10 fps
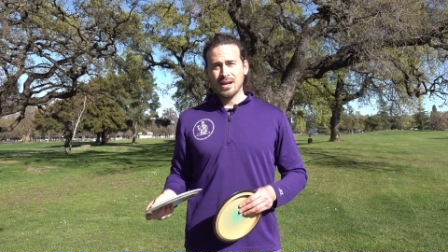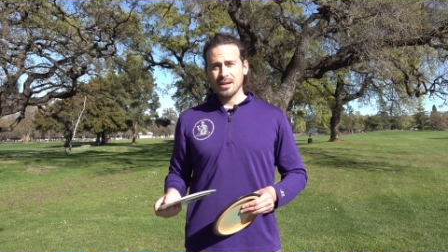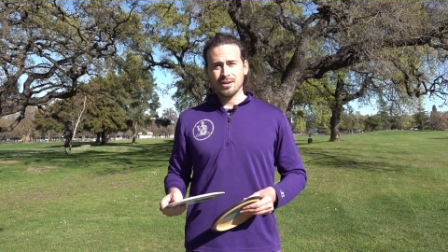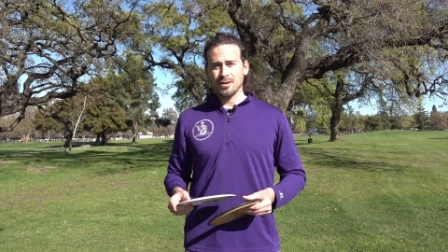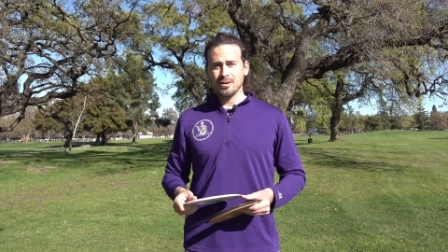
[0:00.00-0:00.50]

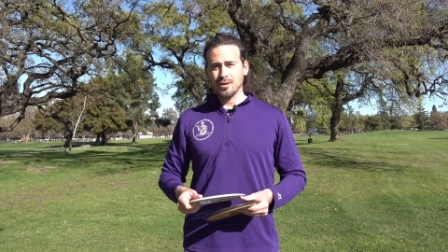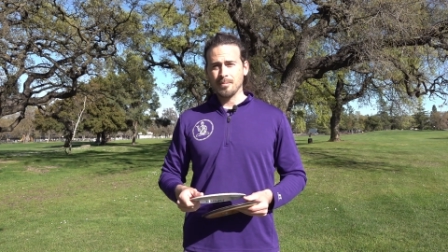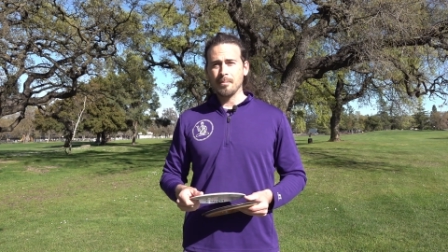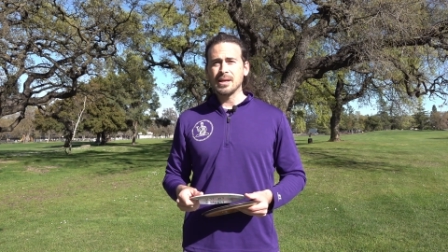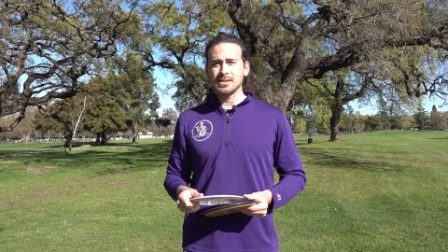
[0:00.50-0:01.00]
your
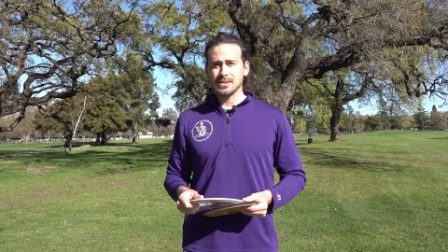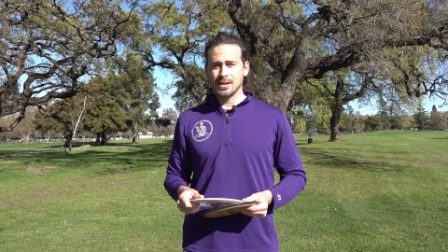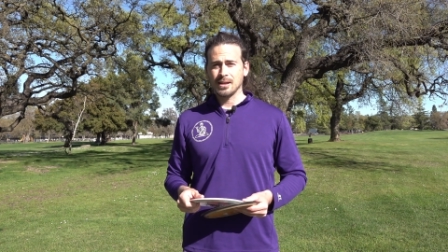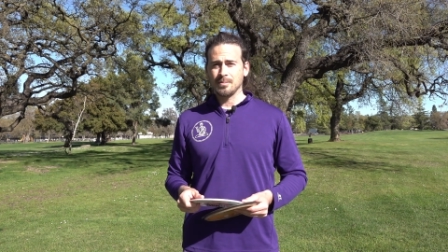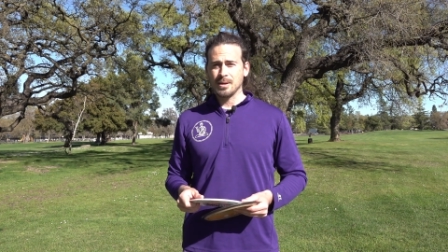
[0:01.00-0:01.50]
miss is
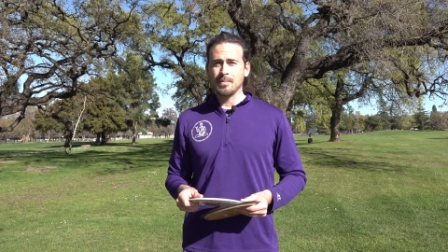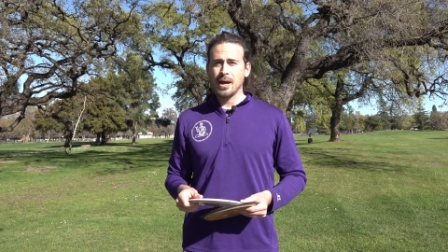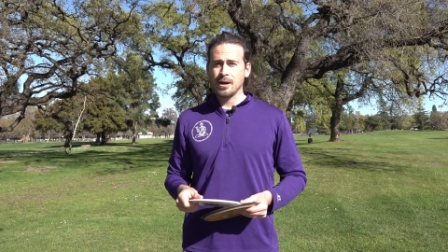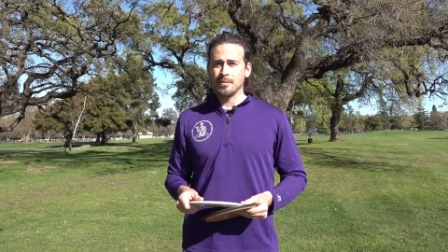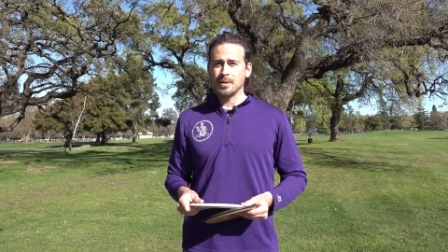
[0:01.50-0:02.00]
going to be
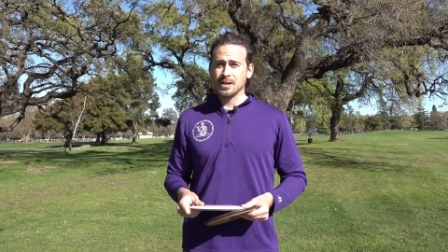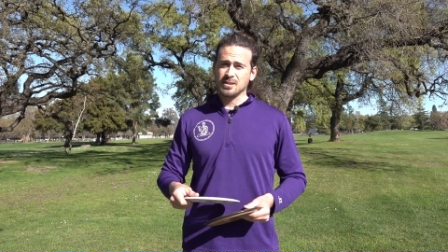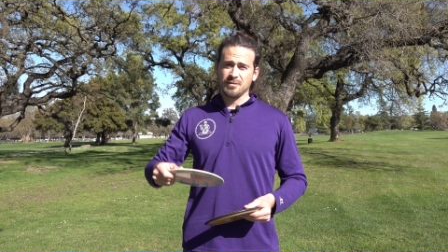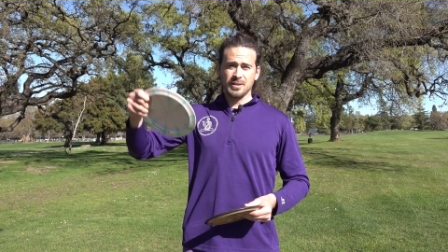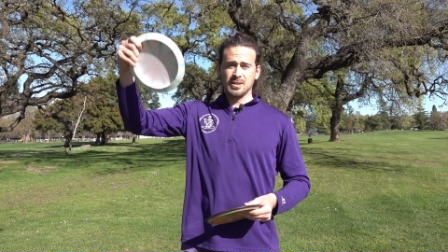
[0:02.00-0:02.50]
better, because
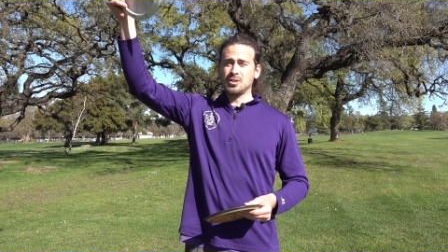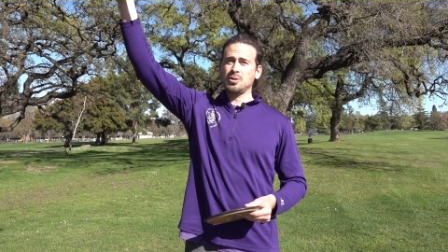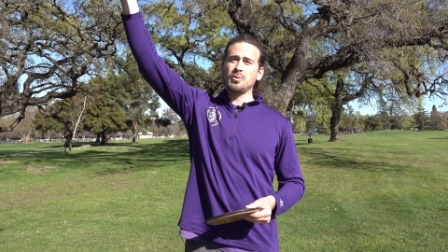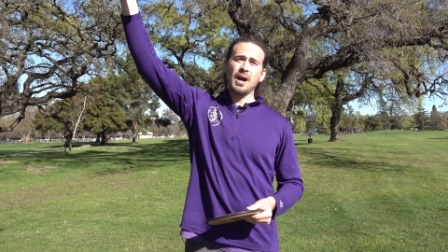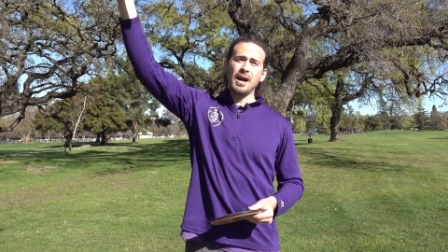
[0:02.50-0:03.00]
if it's
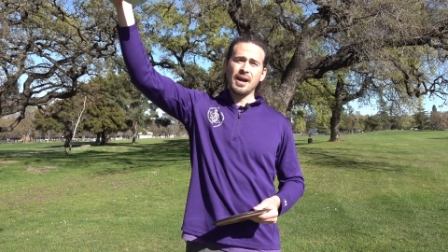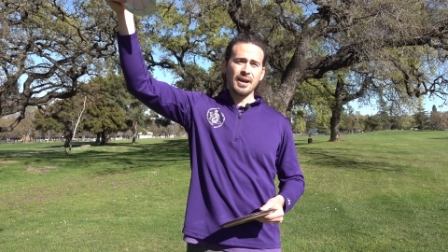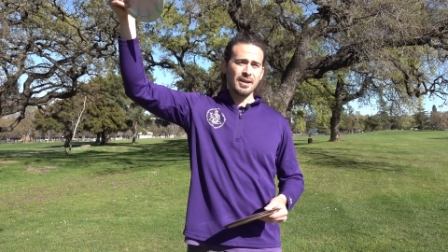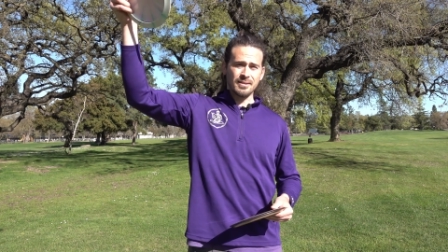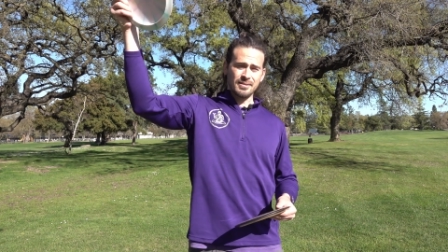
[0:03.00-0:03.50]
too
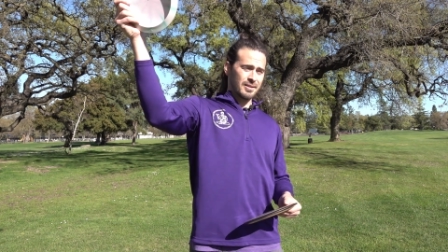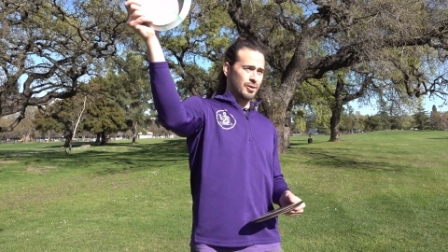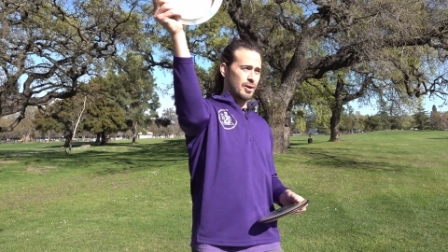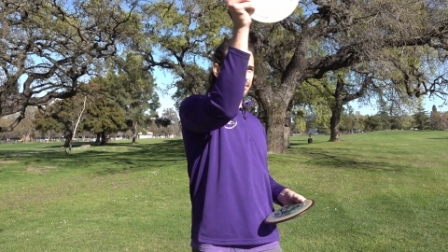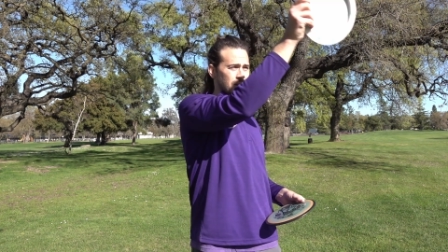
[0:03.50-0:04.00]
high,
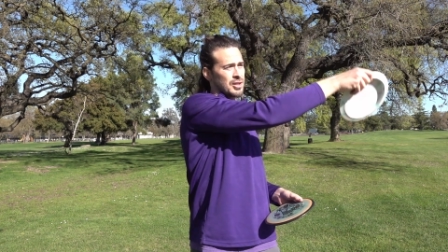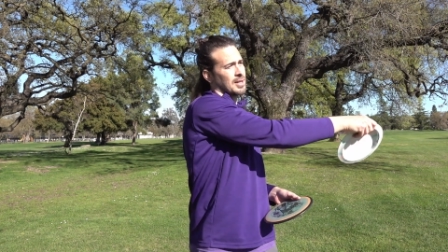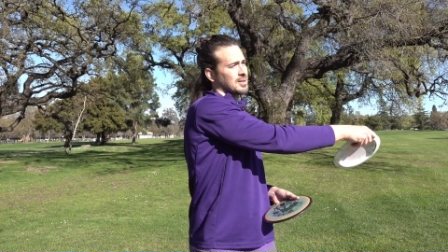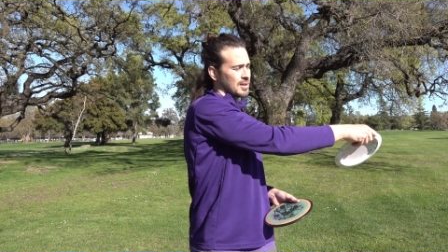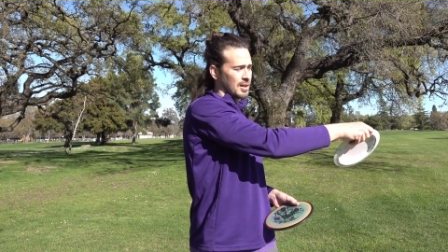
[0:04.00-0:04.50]
you have a
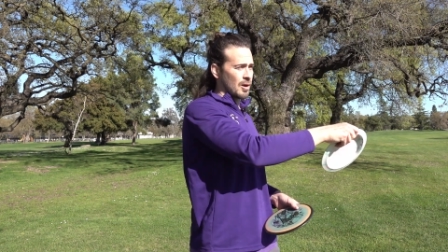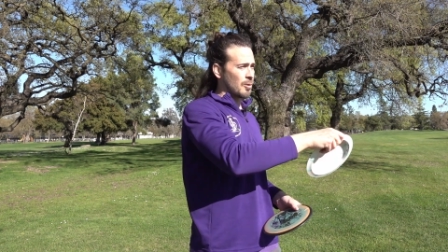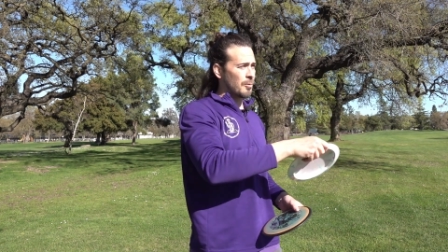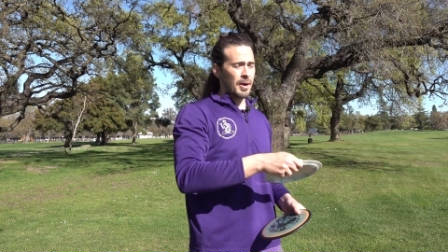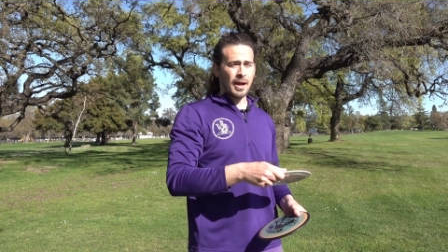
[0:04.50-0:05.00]
chance to go
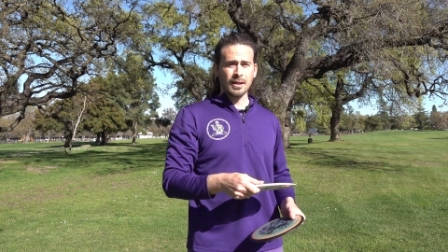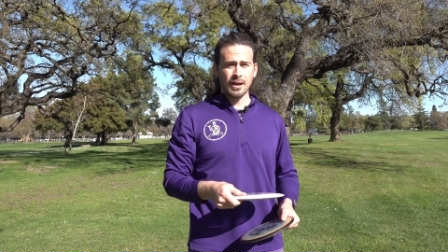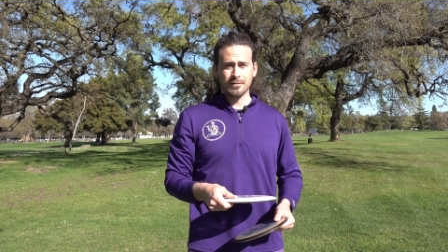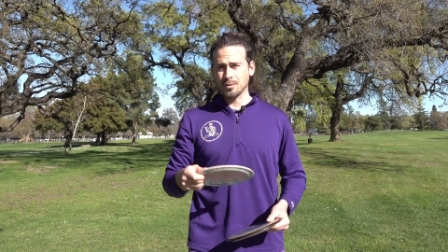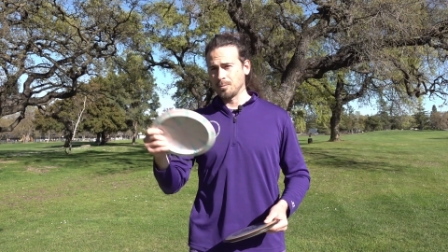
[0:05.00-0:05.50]
way
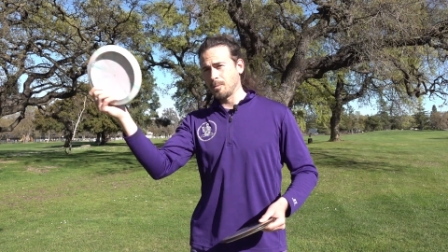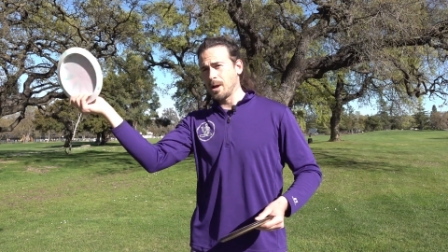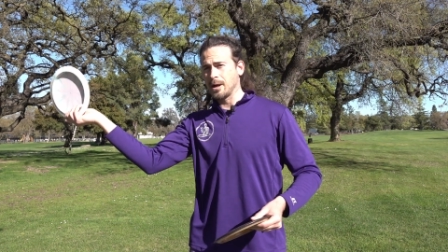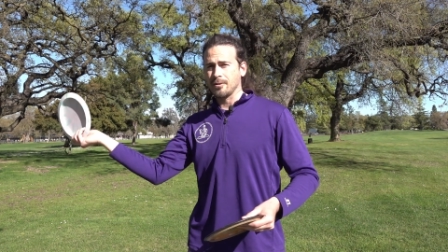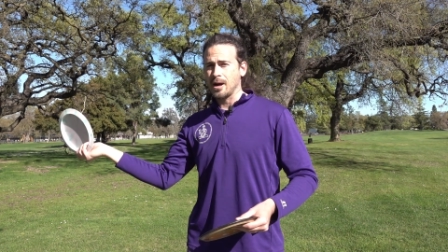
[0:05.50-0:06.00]
left or
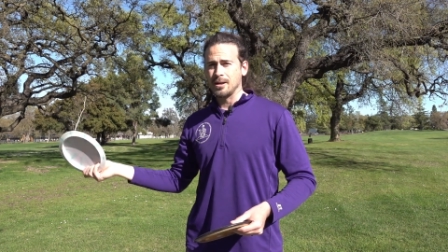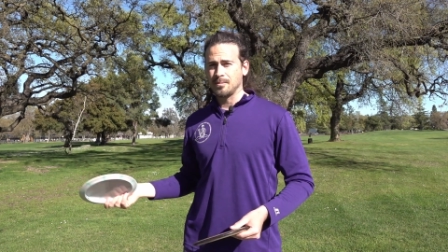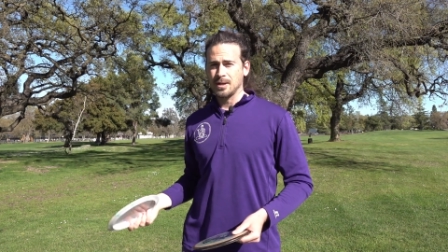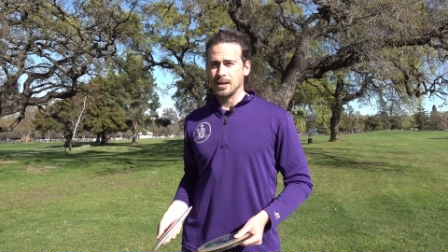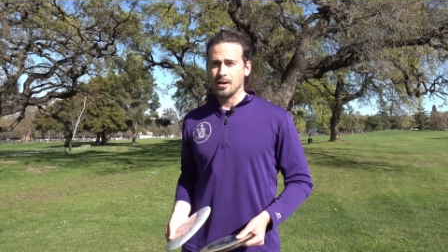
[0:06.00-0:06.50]
way right
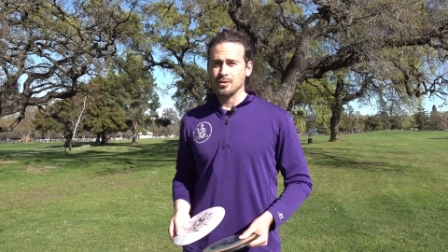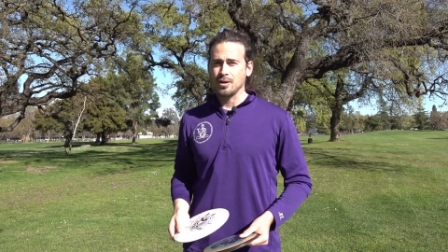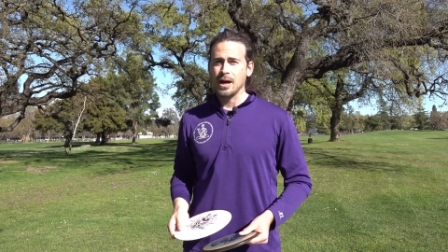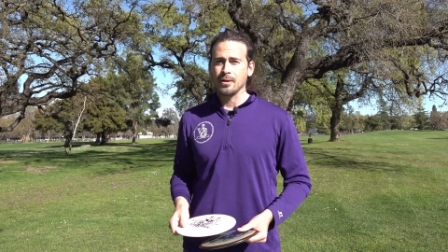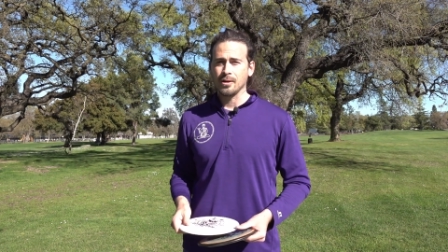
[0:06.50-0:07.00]
depending on your
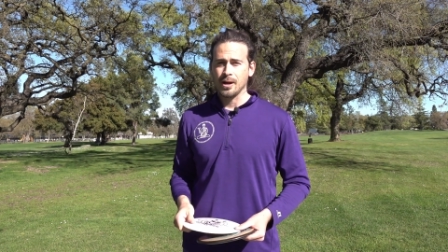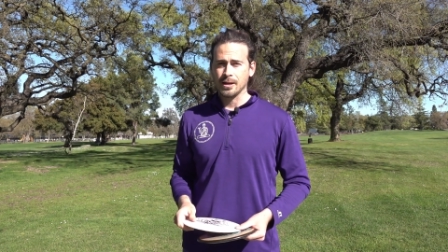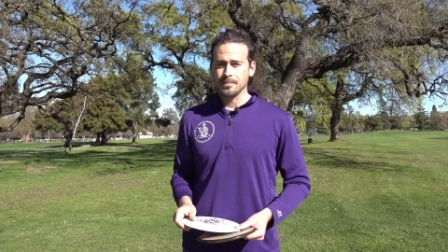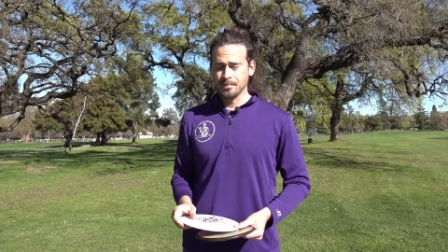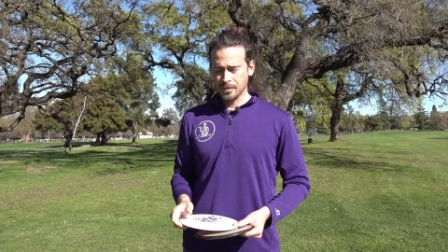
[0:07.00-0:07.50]
angle on it.